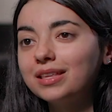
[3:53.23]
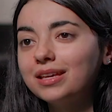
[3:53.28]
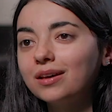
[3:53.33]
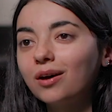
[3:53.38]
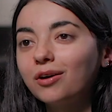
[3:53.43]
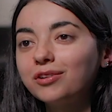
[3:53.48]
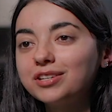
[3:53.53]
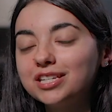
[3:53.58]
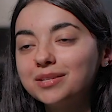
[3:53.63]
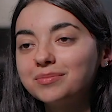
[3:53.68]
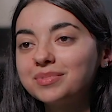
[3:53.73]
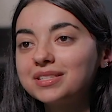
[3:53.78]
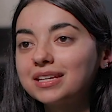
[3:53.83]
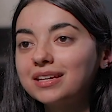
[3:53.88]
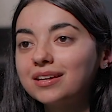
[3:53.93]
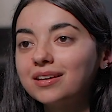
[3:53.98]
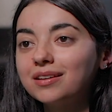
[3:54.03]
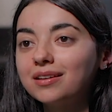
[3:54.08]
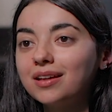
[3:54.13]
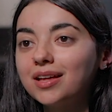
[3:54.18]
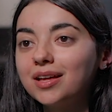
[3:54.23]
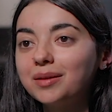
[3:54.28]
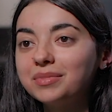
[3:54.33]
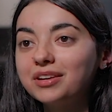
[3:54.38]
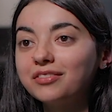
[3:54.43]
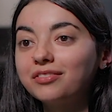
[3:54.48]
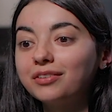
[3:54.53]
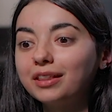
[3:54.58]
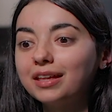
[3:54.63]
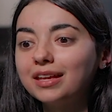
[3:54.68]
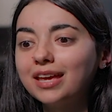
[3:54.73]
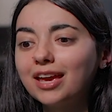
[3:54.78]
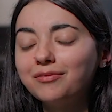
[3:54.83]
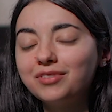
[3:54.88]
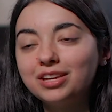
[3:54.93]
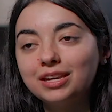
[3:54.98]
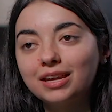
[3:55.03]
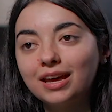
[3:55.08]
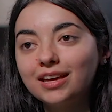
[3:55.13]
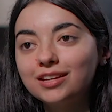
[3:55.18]
the Altium skill definitely gave
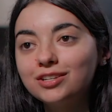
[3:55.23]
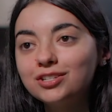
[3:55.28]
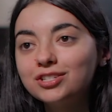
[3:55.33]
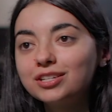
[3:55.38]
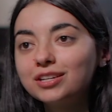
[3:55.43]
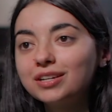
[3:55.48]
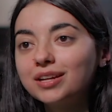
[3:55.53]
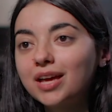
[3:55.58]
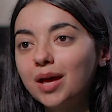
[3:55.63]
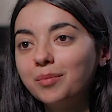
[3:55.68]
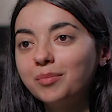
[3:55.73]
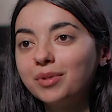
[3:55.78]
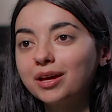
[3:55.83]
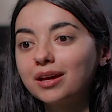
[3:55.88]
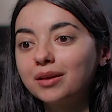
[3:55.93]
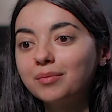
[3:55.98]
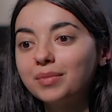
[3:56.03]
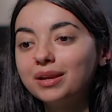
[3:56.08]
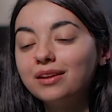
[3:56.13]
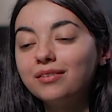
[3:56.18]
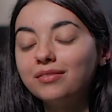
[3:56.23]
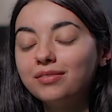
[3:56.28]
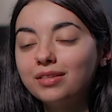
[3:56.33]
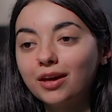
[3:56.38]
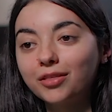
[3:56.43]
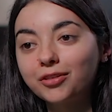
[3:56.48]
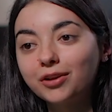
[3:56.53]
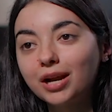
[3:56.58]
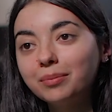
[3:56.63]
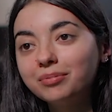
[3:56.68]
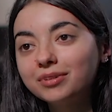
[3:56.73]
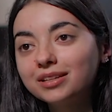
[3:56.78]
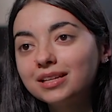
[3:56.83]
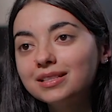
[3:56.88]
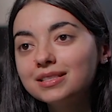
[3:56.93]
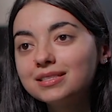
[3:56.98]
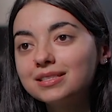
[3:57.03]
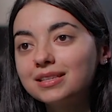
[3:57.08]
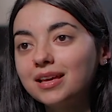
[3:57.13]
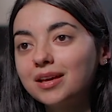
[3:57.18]
me an edge among many of the other
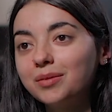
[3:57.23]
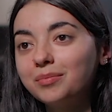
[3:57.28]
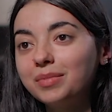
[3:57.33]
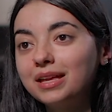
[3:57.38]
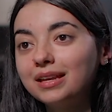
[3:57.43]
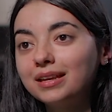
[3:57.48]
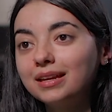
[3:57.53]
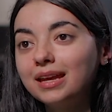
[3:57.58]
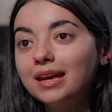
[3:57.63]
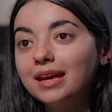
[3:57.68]
applicants in